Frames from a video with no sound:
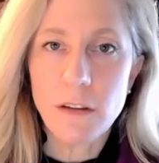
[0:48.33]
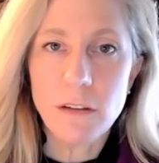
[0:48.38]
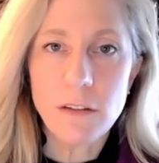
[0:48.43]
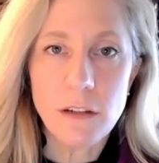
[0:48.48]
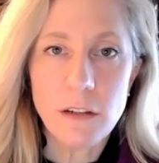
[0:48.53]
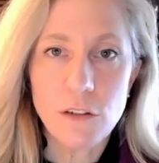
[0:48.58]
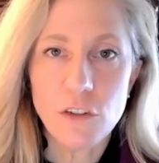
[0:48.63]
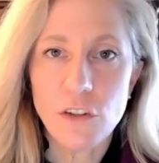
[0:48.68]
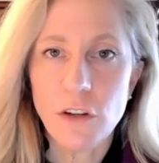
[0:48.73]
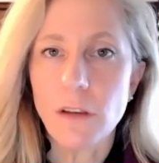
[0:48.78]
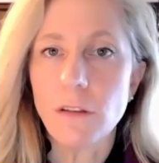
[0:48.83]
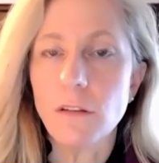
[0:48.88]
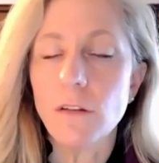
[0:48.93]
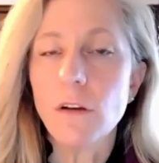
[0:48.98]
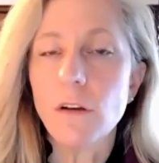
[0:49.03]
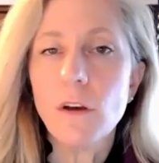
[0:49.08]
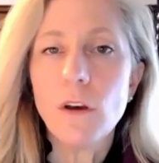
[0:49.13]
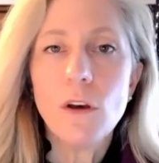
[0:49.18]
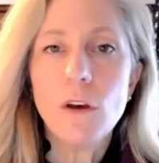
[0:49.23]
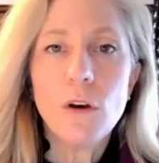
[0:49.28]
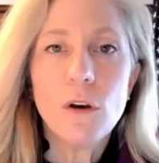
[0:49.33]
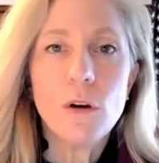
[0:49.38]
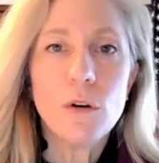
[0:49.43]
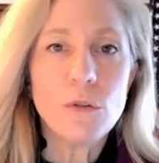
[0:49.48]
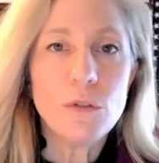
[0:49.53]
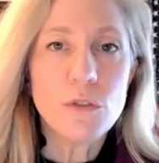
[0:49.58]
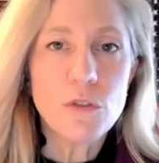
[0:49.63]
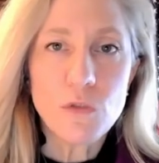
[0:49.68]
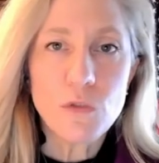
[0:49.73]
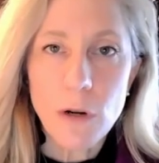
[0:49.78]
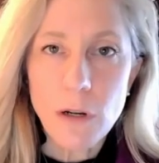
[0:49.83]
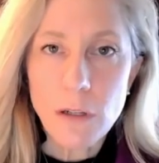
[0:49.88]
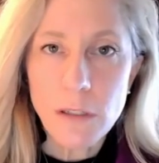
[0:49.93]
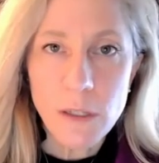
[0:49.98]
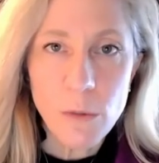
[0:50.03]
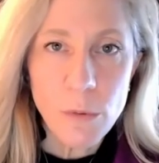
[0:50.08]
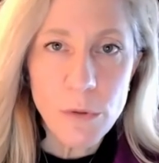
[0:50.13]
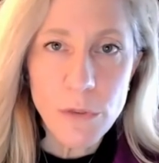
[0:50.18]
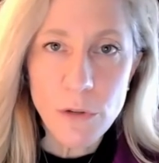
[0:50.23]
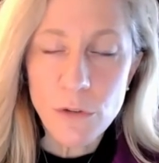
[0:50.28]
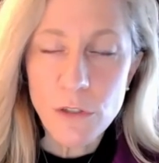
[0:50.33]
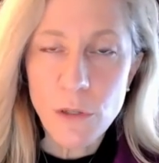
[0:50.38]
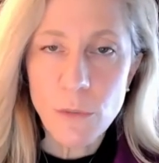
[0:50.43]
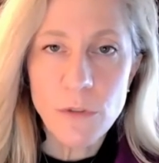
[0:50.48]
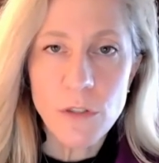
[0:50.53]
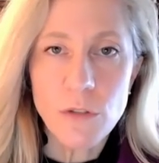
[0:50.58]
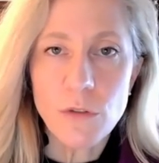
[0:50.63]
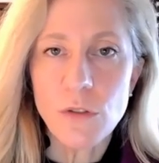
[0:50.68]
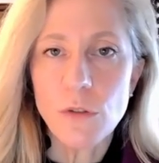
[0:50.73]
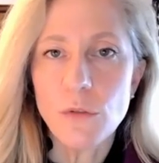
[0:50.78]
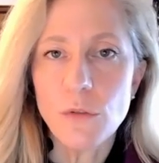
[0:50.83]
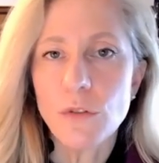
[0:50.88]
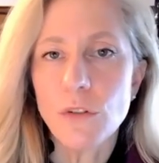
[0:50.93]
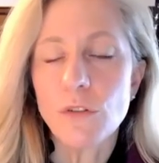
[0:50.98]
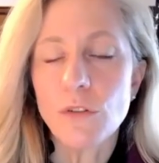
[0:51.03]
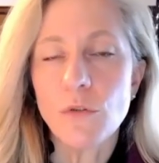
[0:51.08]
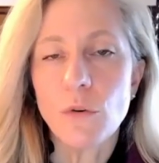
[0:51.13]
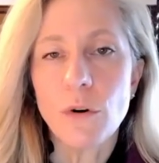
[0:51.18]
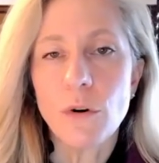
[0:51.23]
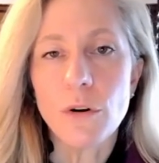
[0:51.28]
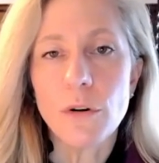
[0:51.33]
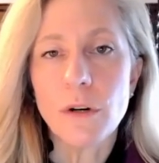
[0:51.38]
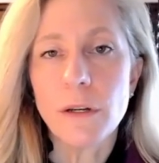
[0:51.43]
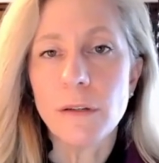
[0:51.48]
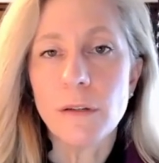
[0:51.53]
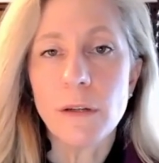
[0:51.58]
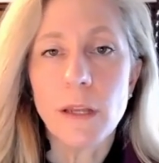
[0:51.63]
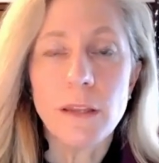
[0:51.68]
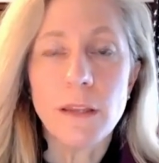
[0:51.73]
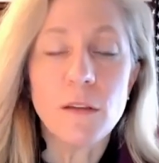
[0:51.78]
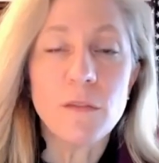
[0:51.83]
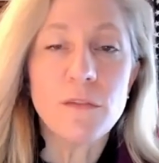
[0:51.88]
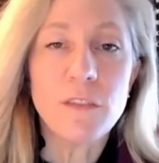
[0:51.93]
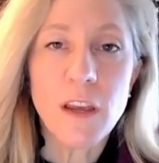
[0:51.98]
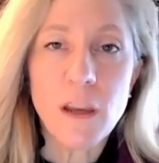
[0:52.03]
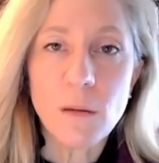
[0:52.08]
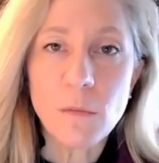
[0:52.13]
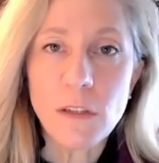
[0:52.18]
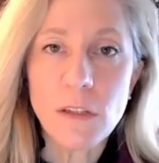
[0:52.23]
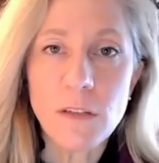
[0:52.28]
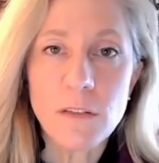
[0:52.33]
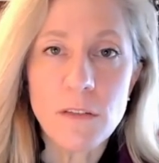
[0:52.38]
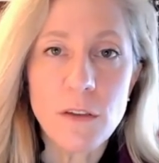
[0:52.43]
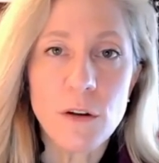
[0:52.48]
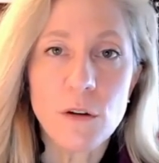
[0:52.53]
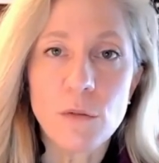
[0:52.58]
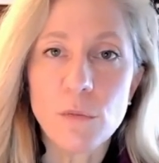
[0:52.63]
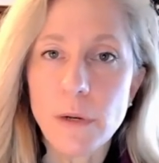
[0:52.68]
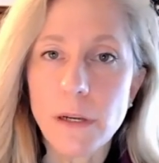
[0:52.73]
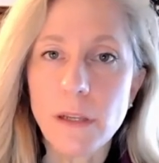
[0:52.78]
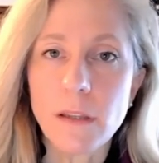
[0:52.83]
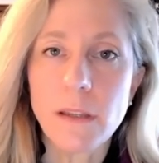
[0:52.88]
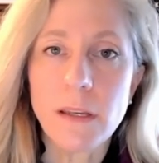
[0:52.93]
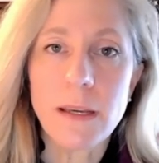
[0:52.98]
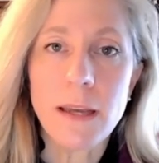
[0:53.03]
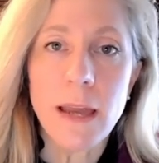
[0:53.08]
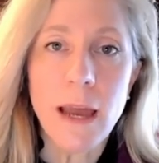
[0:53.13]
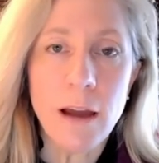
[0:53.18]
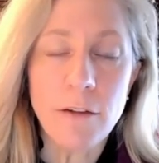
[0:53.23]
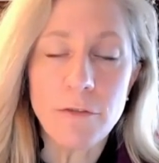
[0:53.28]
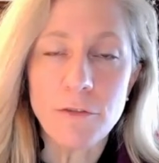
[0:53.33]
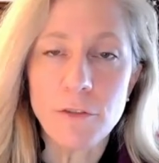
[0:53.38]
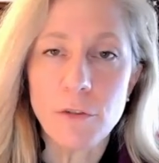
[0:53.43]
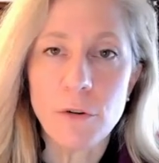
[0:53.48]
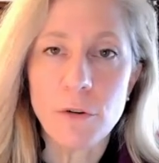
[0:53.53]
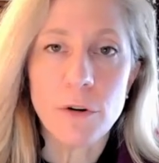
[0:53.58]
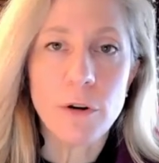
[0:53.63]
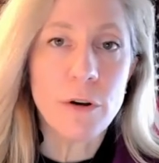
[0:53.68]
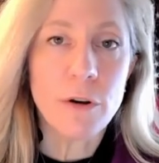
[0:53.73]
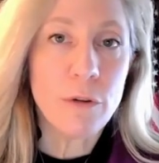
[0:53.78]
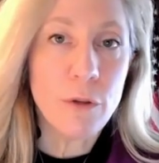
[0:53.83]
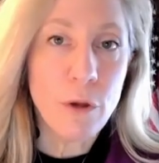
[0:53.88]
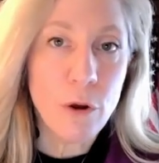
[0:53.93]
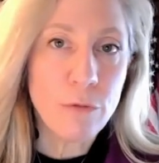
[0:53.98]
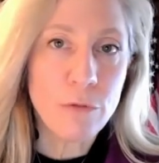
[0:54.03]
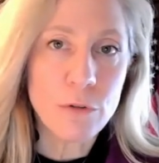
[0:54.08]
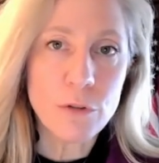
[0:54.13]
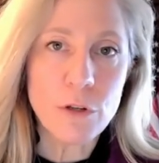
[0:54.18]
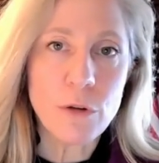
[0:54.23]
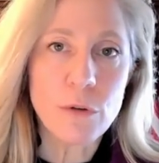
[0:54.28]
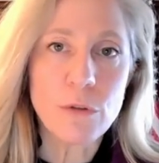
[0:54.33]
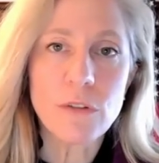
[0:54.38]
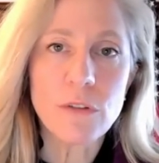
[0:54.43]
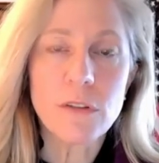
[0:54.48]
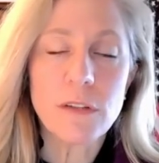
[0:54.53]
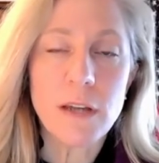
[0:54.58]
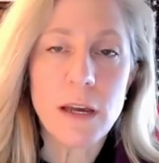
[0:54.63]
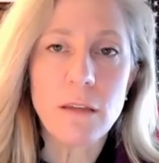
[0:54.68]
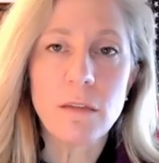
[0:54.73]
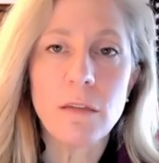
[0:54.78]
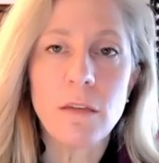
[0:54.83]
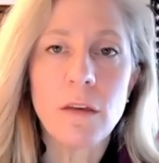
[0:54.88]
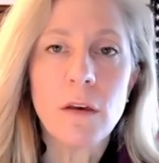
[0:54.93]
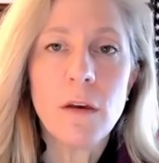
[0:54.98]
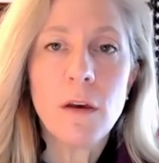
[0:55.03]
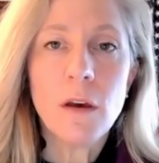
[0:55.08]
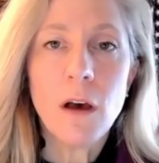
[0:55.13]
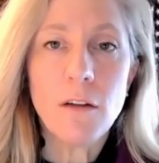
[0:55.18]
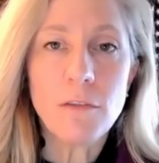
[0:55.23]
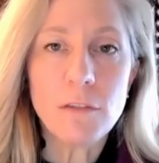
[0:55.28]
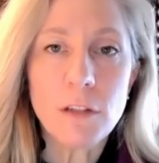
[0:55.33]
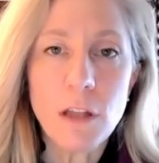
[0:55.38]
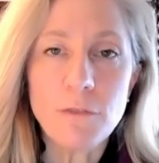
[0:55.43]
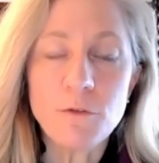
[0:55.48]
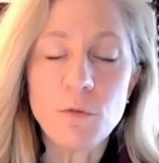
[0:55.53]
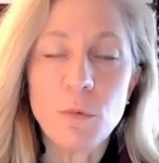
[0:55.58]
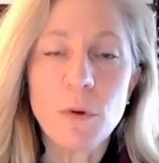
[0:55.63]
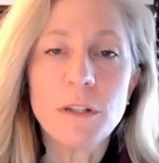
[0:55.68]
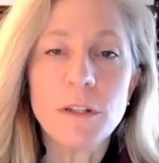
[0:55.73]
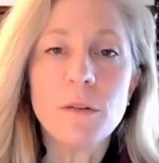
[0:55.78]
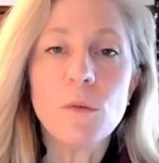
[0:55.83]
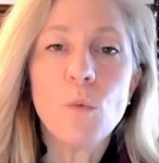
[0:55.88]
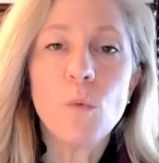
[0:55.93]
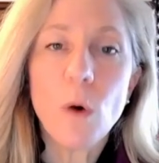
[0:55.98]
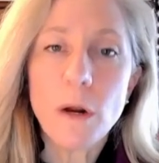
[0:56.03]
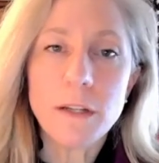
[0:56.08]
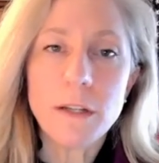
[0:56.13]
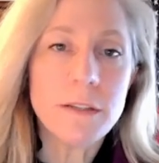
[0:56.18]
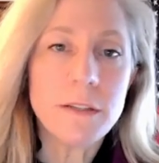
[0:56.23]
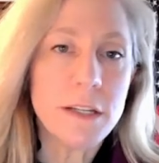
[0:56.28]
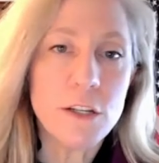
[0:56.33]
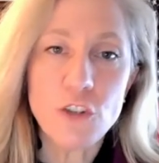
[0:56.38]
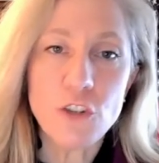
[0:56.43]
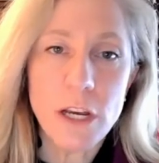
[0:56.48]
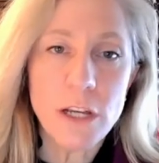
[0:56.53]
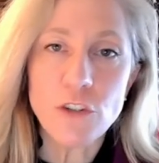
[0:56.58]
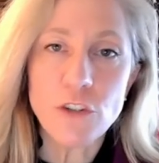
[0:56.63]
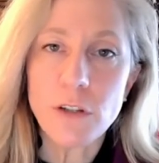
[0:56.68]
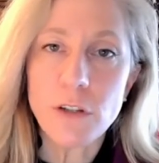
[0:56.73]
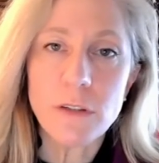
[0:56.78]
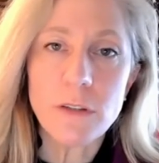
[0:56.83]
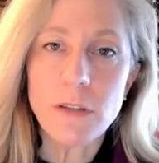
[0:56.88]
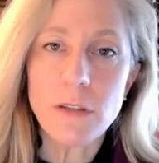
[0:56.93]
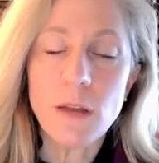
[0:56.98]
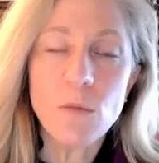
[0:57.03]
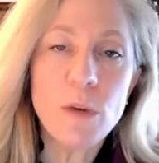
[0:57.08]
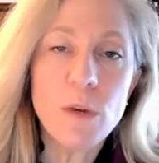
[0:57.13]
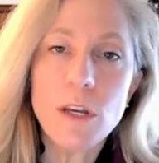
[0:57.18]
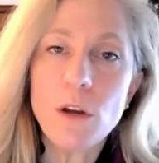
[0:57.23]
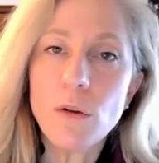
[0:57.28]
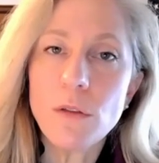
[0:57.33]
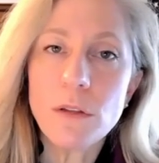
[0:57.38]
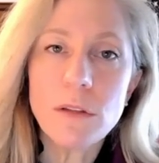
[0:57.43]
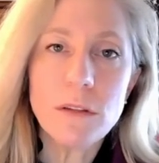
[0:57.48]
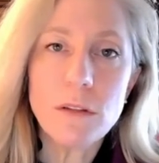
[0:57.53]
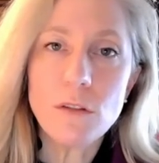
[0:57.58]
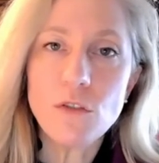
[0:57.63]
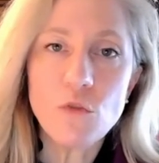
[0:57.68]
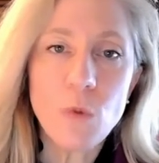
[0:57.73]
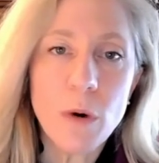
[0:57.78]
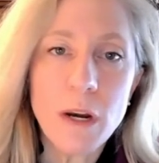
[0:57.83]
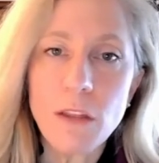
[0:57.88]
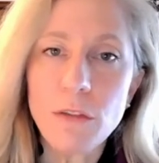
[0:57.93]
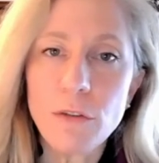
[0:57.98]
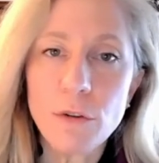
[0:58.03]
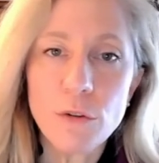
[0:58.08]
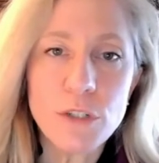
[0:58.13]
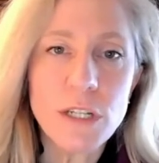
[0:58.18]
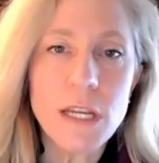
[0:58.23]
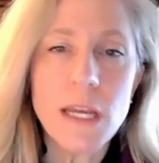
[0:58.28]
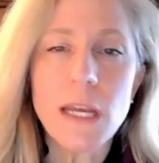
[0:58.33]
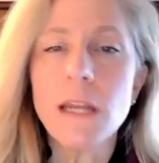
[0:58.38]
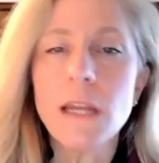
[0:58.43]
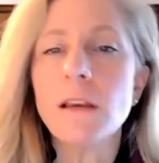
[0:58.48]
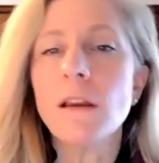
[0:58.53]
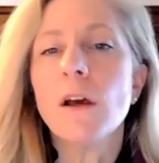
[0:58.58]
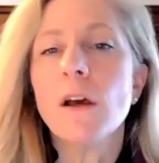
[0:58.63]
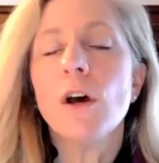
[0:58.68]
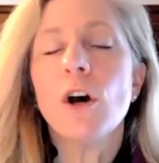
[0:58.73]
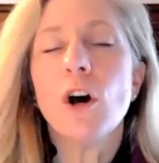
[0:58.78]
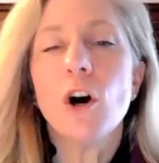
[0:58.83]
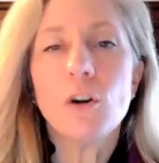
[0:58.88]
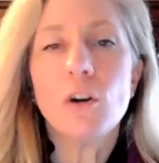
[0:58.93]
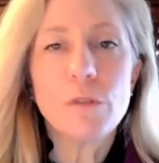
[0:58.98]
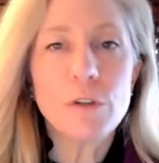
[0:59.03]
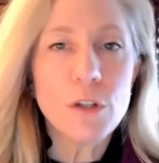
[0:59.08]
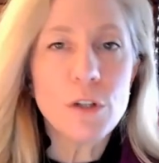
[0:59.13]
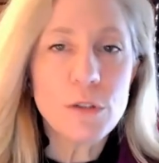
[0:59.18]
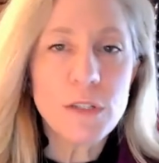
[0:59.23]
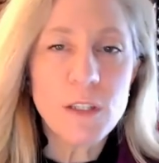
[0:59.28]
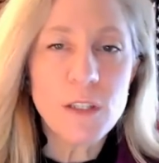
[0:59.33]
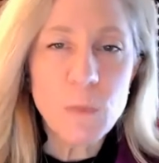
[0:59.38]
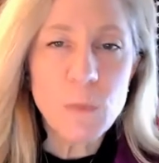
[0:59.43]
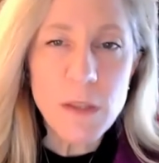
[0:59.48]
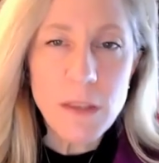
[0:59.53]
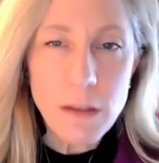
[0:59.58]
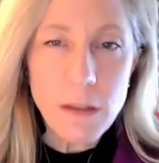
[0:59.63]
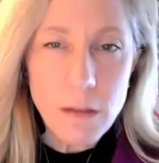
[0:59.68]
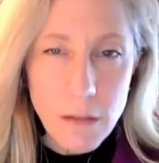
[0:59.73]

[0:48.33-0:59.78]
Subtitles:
addiction, who's struggling with their substance use disorder, and the families that are reeling after an overdose death of a loved one want to see changes. And we know that since 2013, overdose has been the